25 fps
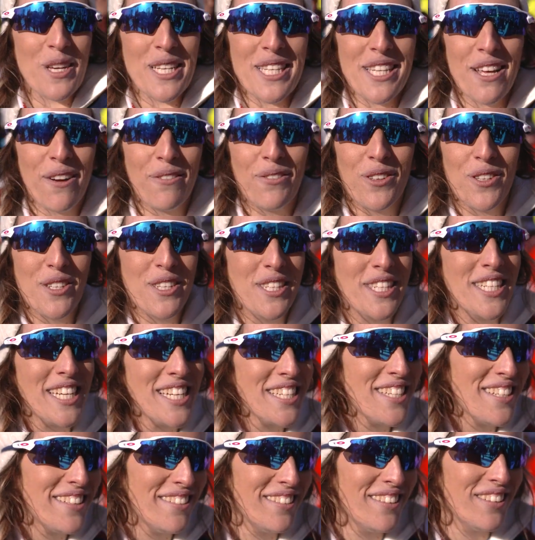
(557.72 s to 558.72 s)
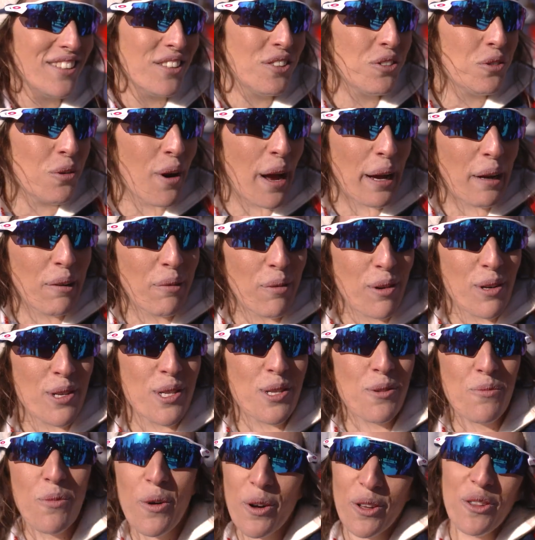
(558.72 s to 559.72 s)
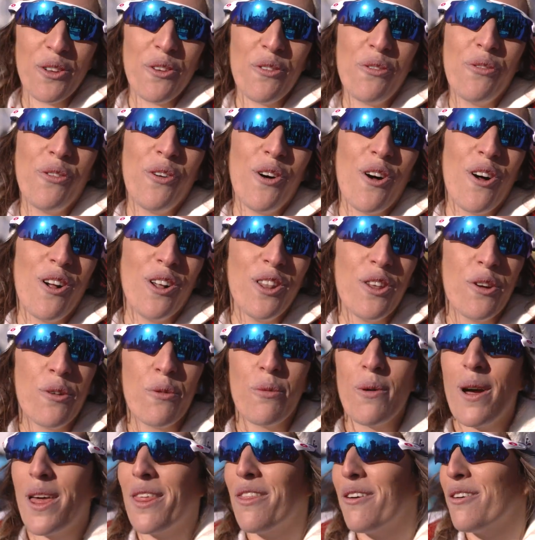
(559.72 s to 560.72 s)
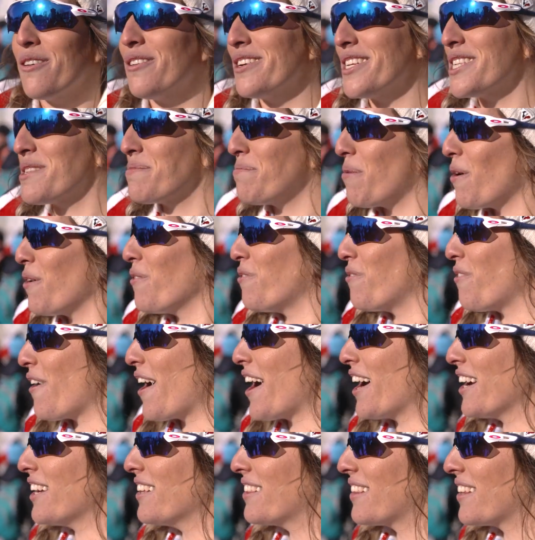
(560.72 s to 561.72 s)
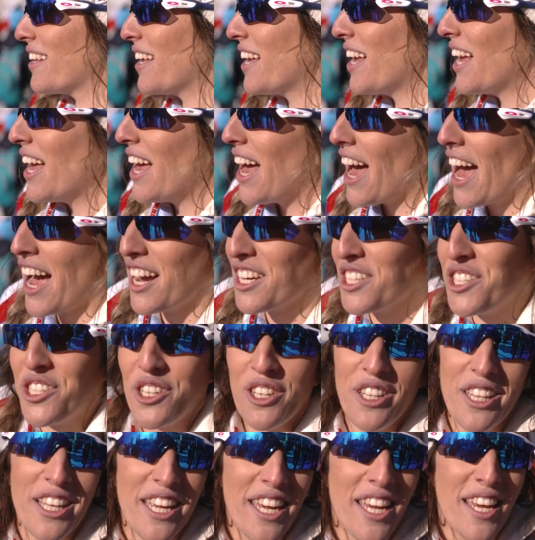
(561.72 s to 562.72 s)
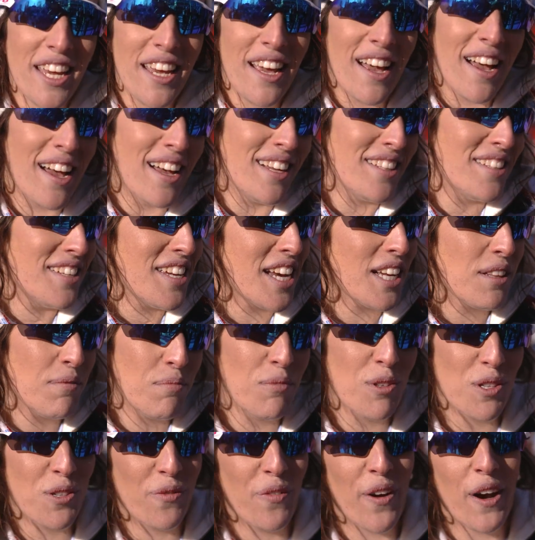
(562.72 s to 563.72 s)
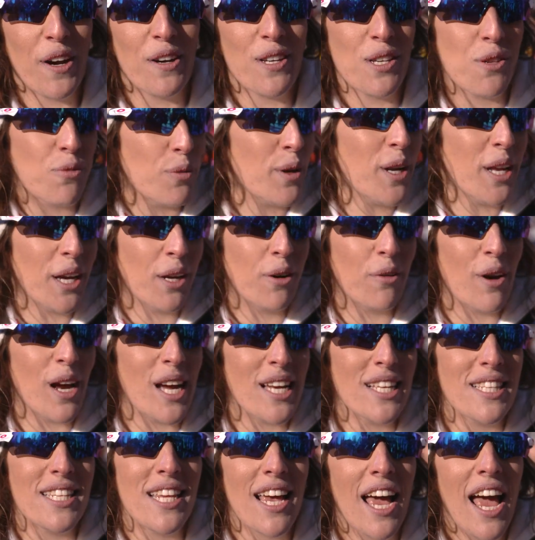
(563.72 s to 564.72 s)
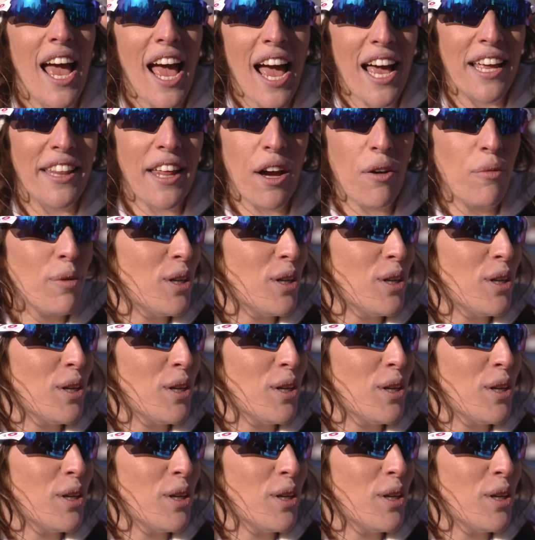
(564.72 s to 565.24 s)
race of the season. The track was wonderful, the weather is perfect. Actually, uh, the atmosphere is really great and I